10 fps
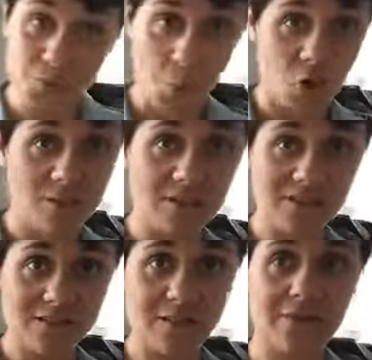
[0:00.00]
one
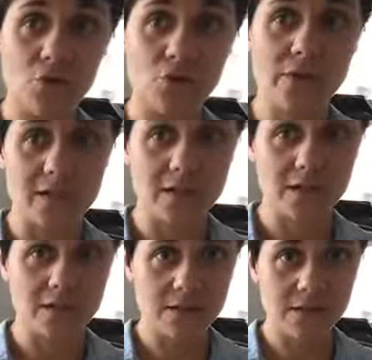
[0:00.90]
for the
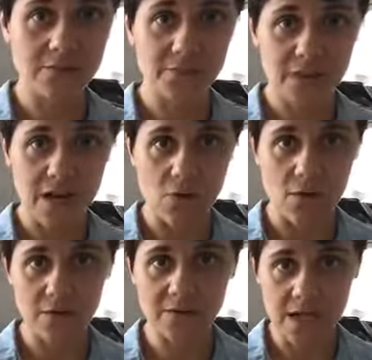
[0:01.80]
burgers. That
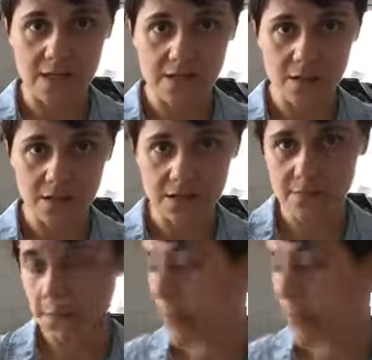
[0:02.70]
one, that size.